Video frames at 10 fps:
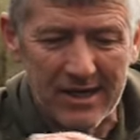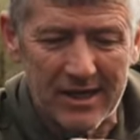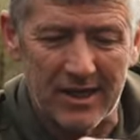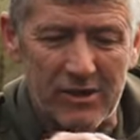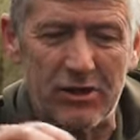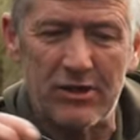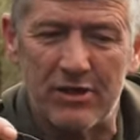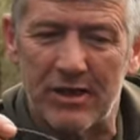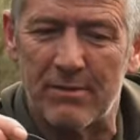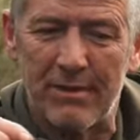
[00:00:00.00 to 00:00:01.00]
you know, you can
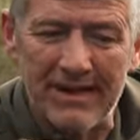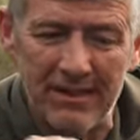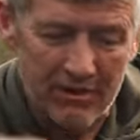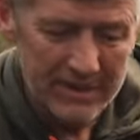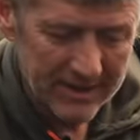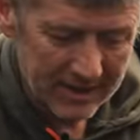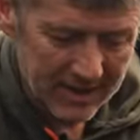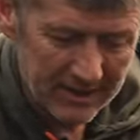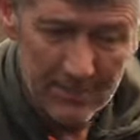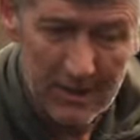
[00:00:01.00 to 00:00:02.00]
use it as a main line,
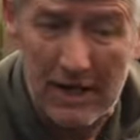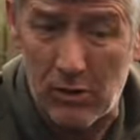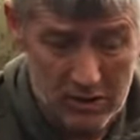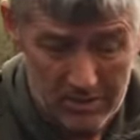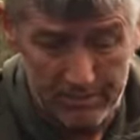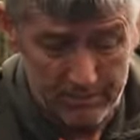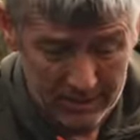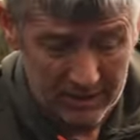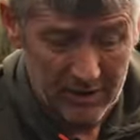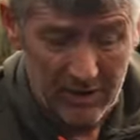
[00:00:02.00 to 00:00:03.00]

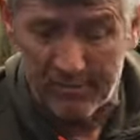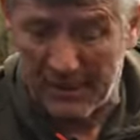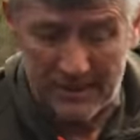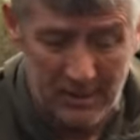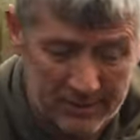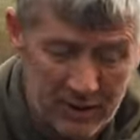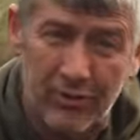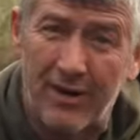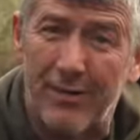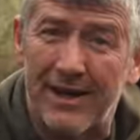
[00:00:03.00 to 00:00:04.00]
but like I've picked up on it
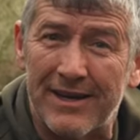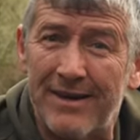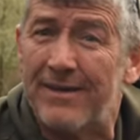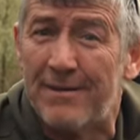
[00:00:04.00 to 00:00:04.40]
straight away.